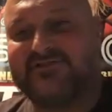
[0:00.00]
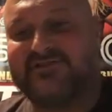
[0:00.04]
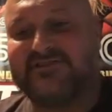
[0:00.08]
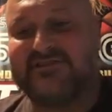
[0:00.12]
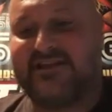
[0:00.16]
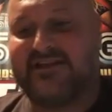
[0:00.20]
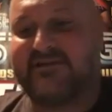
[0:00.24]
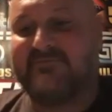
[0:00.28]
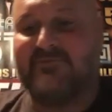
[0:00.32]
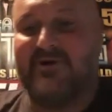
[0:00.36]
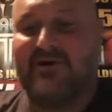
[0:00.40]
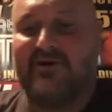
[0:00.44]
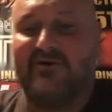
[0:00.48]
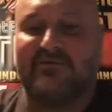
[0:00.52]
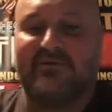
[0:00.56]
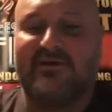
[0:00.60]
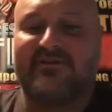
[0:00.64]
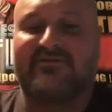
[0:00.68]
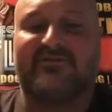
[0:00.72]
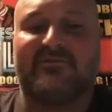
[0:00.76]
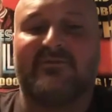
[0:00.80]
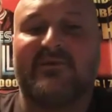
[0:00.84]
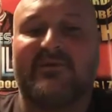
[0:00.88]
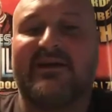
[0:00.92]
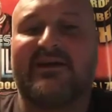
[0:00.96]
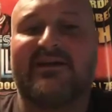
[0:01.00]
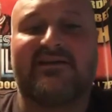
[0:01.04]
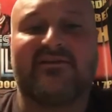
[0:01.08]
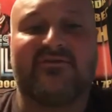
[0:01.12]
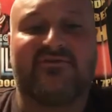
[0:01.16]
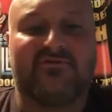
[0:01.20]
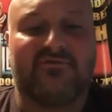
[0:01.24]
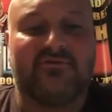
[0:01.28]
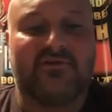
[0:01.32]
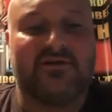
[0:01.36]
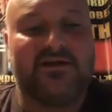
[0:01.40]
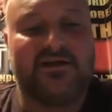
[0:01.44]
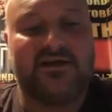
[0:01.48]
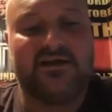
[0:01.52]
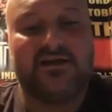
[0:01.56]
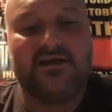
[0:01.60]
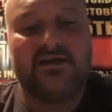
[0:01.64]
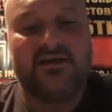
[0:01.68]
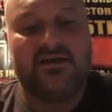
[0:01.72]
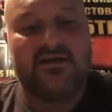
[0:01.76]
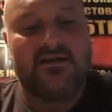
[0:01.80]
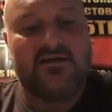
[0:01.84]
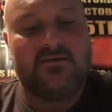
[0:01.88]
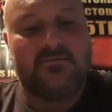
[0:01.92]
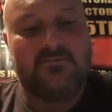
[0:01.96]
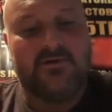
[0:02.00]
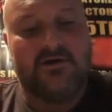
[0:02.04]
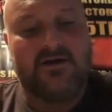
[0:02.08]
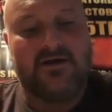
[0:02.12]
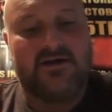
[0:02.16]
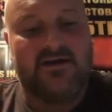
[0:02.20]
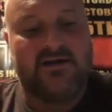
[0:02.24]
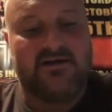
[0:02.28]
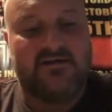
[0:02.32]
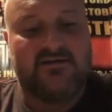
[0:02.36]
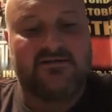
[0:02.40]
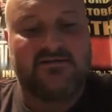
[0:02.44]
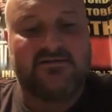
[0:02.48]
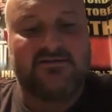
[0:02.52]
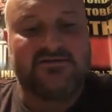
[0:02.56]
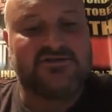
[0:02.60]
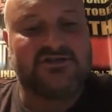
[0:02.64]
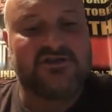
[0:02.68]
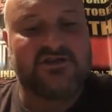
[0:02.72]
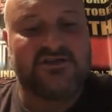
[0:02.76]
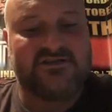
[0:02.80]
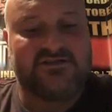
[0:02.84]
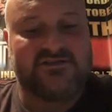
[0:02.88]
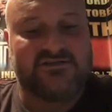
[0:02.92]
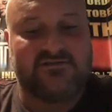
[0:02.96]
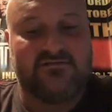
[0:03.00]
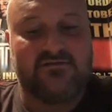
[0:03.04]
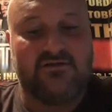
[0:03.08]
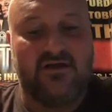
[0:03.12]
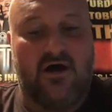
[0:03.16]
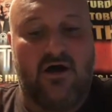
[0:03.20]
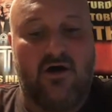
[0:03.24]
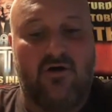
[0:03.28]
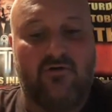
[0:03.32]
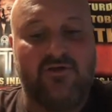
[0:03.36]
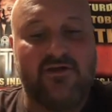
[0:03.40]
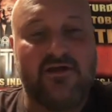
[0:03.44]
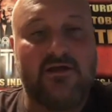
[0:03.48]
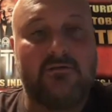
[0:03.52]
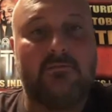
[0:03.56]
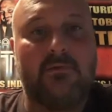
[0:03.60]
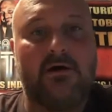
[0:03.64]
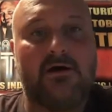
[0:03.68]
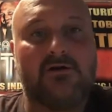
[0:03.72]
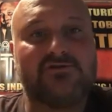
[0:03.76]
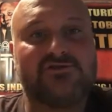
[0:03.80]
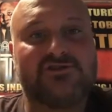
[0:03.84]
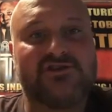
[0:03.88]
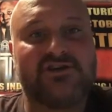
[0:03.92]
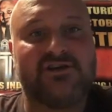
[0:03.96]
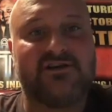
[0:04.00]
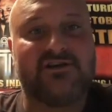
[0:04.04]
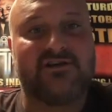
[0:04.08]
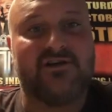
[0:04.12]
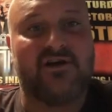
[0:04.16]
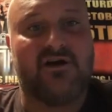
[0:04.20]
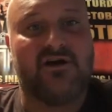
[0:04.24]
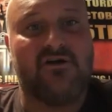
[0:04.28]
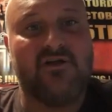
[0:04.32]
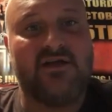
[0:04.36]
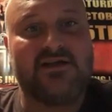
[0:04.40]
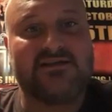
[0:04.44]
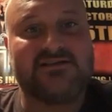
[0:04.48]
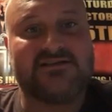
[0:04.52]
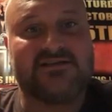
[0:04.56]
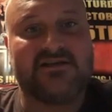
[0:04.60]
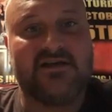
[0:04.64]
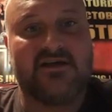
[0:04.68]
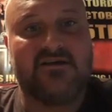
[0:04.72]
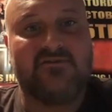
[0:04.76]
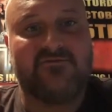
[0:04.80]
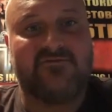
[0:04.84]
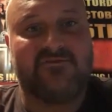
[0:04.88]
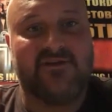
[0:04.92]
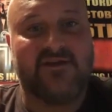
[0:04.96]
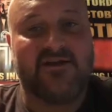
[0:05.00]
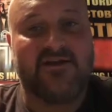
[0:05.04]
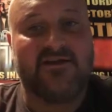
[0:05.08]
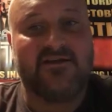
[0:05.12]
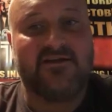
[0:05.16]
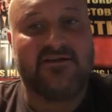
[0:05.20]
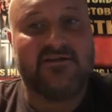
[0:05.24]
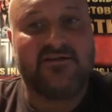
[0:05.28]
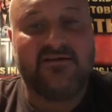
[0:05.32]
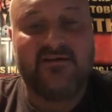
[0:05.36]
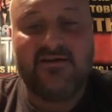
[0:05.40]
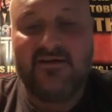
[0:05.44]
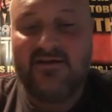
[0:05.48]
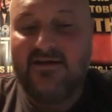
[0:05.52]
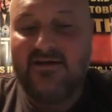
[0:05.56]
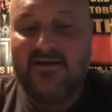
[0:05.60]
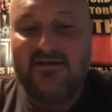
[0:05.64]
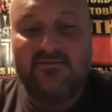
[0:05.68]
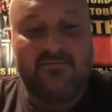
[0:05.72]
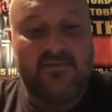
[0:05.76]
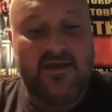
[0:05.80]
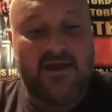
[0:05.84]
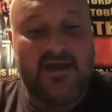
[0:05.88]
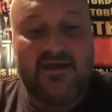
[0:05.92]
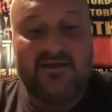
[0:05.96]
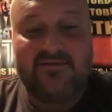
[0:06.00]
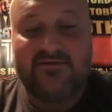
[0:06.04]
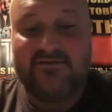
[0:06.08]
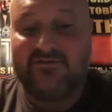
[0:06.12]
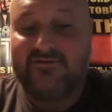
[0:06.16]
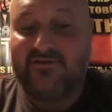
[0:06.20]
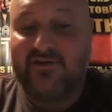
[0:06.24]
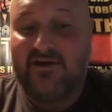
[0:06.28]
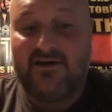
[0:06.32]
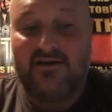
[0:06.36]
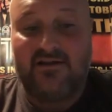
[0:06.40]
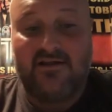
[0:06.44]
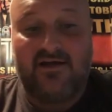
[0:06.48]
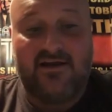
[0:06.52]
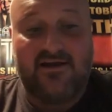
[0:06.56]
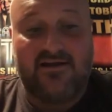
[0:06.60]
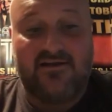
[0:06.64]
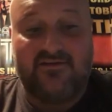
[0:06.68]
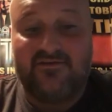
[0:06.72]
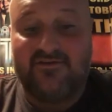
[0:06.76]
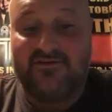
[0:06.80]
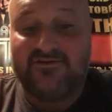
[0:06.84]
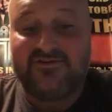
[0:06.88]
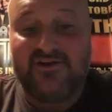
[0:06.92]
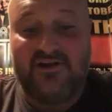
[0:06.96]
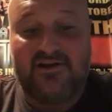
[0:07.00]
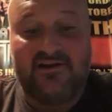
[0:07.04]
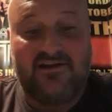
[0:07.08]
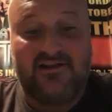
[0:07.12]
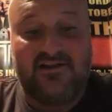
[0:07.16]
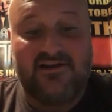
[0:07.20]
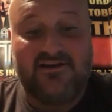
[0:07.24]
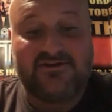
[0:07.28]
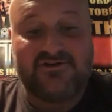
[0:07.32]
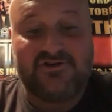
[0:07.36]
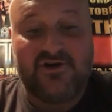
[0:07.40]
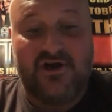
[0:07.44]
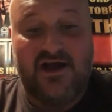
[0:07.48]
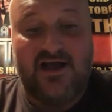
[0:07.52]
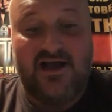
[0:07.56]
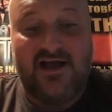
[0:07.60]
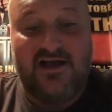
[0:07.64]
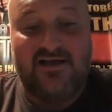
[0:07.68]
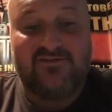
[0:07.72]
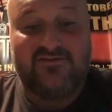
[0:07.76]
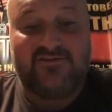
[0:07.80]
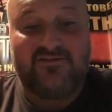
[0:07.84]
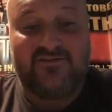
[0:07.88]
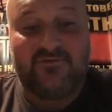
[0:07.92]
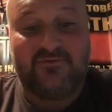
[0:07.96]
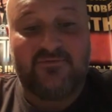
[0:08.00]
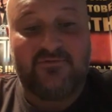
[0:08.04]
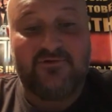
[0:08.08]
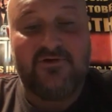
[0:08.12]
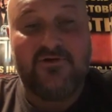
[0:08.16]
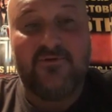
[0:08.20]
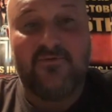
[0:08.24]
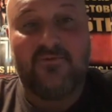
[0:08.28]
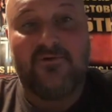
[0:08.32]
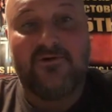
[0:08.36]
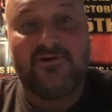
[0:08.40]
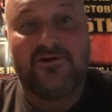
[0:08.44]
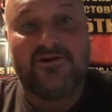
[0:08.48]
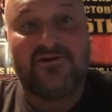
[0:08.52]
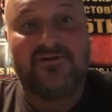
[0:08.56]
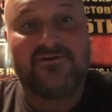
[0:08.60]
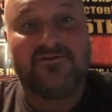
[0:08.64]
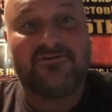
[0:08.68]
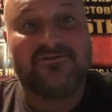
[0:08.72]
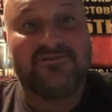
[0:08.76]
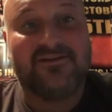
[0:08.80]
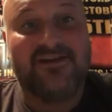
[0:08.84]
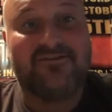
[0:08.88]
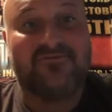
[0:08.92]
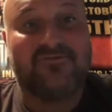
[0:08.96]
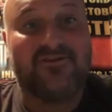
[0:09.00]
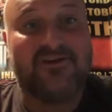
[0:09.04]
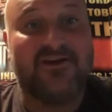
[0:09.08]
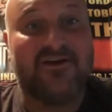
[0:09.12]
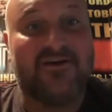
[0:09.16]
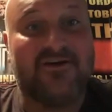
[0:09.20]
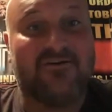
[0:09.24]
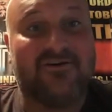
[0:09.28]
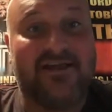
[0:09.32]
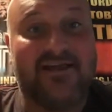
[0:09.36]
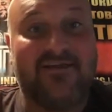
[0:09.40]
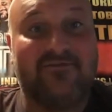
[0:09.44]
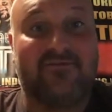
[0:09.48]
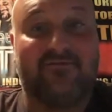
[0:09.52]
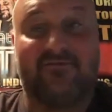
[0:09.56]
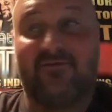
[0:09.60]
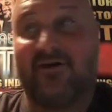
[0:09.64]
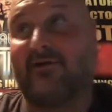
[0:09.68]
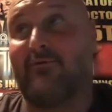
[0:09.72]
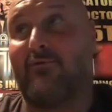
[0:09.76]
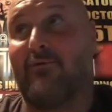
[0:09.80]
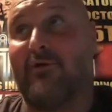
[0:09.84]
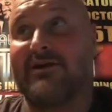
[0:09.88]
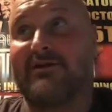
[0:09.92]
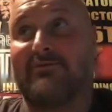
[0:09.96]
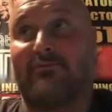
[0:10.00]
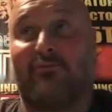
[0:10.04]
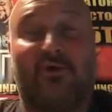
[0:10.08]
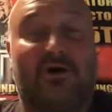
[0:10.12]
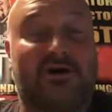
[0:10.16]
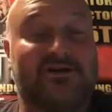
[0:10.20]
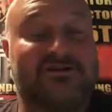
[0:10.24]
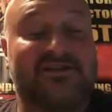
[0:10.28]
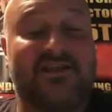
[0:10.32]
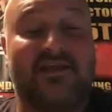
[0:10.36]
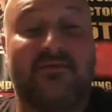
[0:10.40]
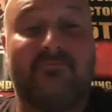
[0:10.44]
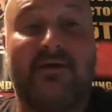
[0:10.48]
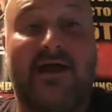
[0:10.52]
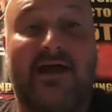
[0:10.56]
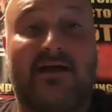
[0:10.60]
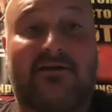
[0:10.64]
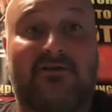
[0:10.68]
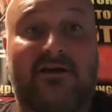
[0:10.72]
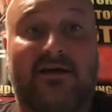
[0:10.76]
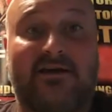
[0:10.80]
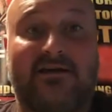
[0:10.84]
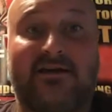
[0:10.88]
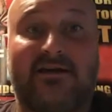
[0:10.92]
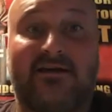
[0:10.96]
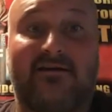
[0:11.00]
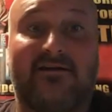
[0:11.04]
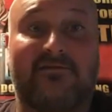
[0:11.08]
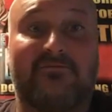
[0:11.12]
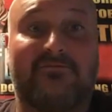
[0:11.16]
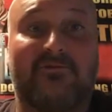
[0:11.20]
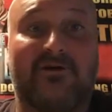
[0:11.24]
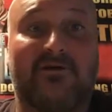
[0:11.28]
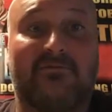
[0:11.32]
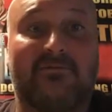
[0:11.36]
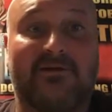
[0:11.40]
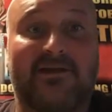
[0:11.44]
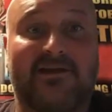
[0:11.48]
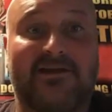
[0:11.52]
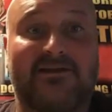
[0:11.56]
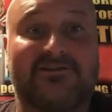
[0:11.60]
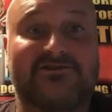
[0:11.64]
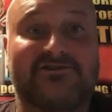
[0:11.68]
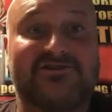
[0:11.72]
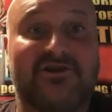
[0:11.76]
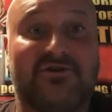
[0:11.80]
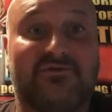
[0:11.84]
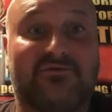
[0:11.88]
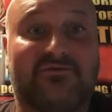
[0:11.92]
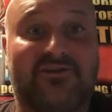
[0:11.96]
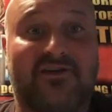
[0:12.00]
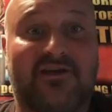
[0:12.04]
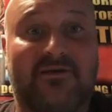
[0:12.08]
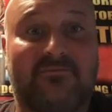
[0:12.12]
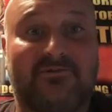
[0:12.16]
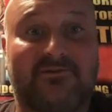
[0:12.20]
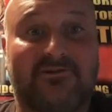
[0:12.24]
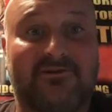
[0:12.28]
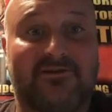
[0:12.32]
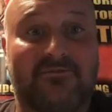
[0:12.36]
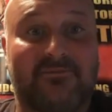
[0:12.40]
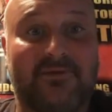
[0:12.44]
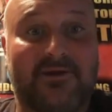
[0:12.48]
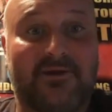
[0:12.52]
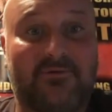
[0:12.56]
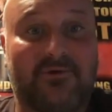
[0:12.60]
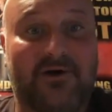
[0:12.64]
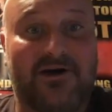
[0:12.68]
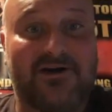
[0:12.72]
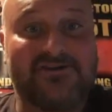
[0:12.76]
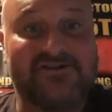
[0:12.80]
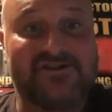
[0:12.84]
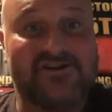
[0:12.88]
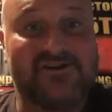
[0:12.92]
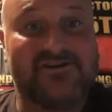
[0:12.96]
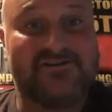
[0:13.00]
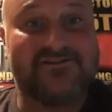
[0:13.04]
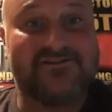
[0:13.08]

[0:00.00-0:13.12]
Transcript: Steamboat WrestleMania 3. But just all the emotion and all that stuff. And man, there's not a lot of dry eyes in the room if you go, even if I went watch that back right now, I'd probably get choked up a little bit watching it.